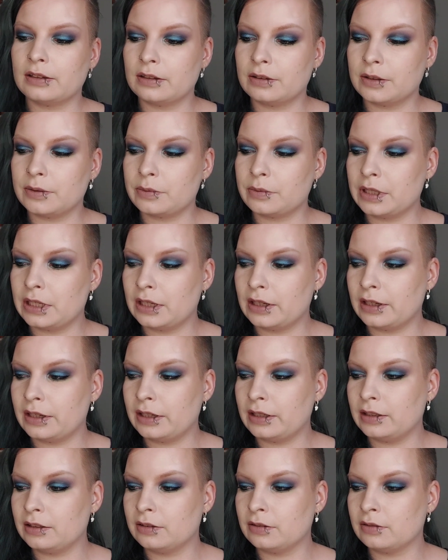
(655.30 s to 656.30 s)
when
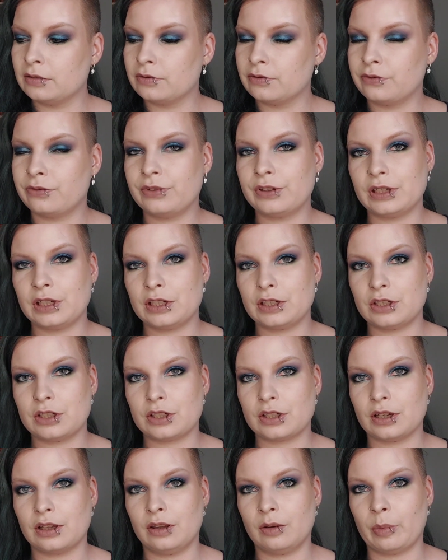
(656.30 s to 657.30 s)
I finish
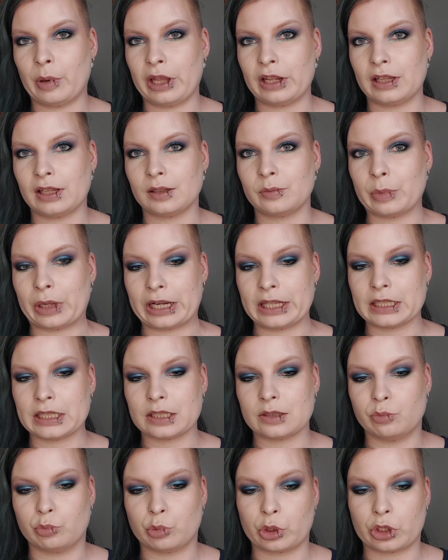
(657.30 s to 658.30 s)
other Panda palette
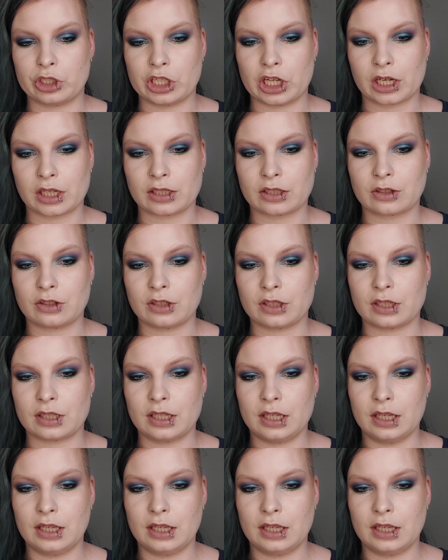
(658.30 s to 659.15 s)
projects, because